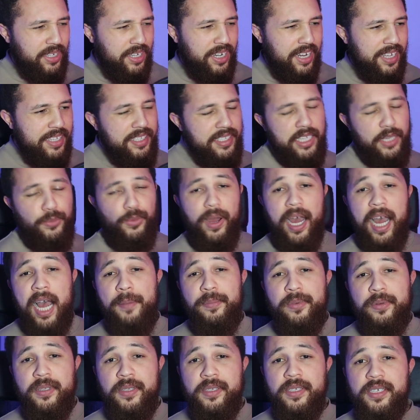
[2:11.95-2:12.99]
Let's see what
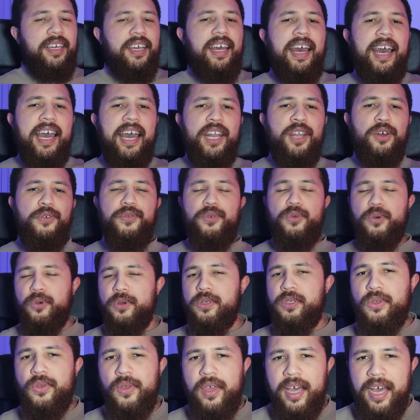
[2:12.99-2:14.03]
happens. And of
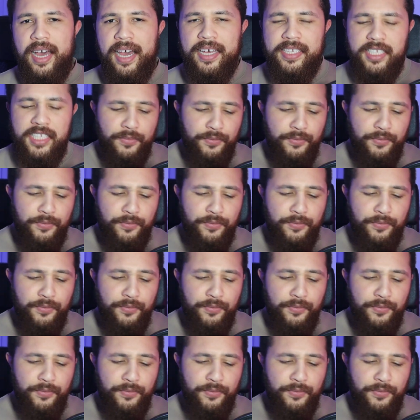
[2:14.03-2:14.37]
course, you guys,